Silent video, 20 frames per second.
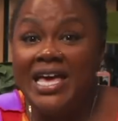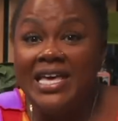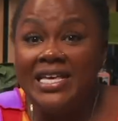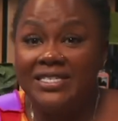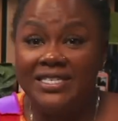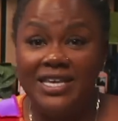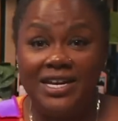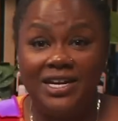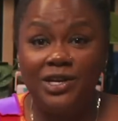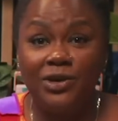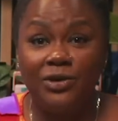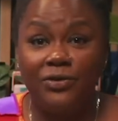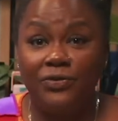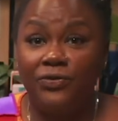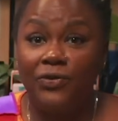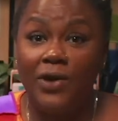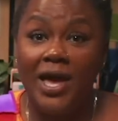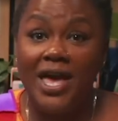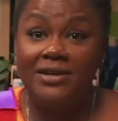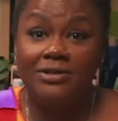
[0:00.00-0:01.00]
sending your
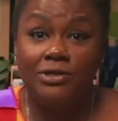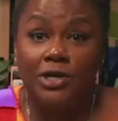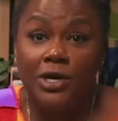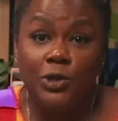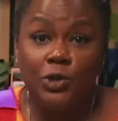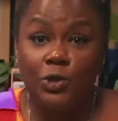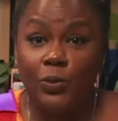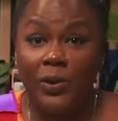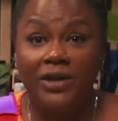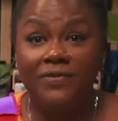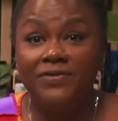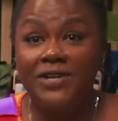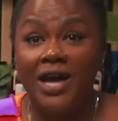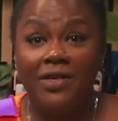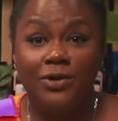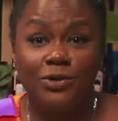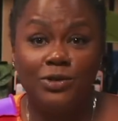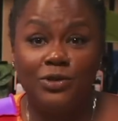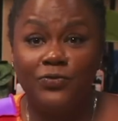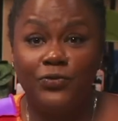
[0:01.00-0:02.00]
friend
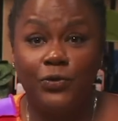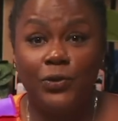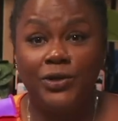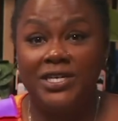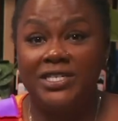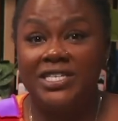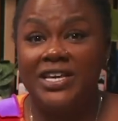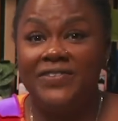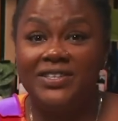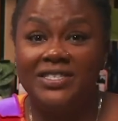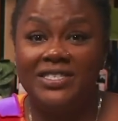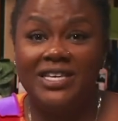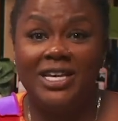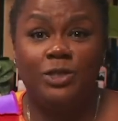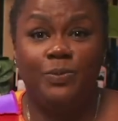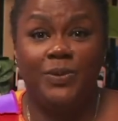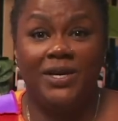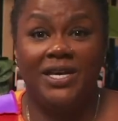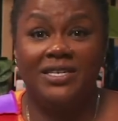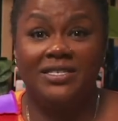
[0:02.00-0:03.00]

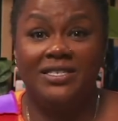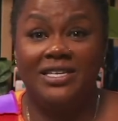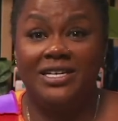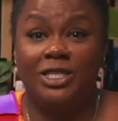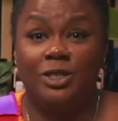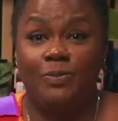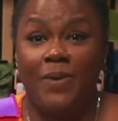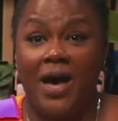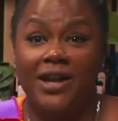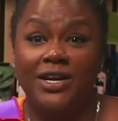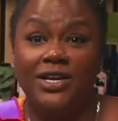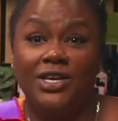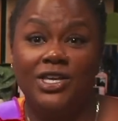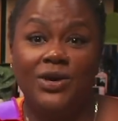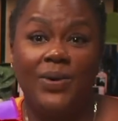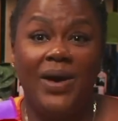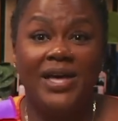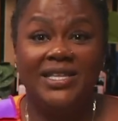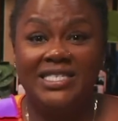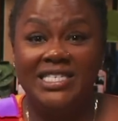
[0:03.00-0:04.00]
$12.47 because they spotted
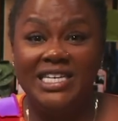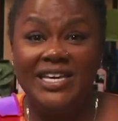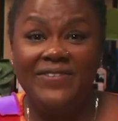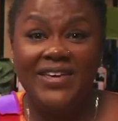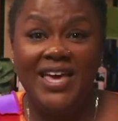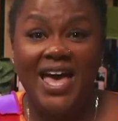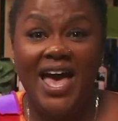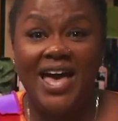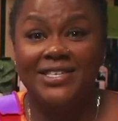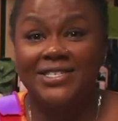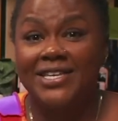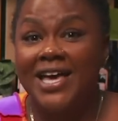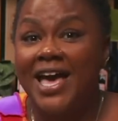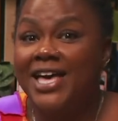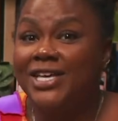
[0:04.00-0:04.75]
you at CVS.